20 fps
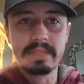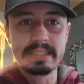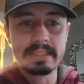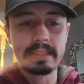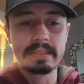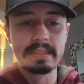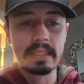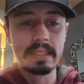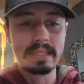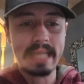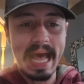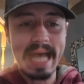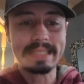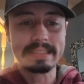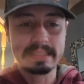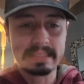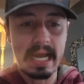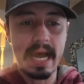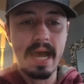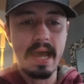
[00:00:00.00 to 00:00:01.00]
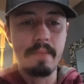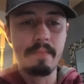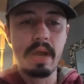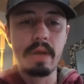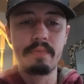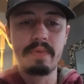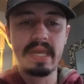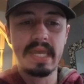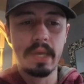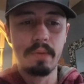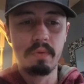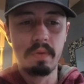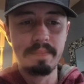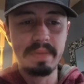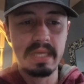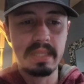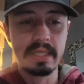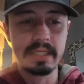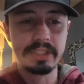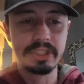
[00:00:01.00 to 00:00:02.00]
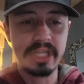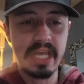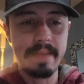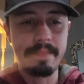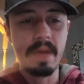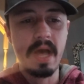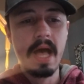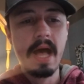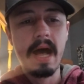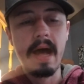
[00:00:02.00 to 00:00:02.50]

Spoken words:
This is the last time my weekend will be this cheap.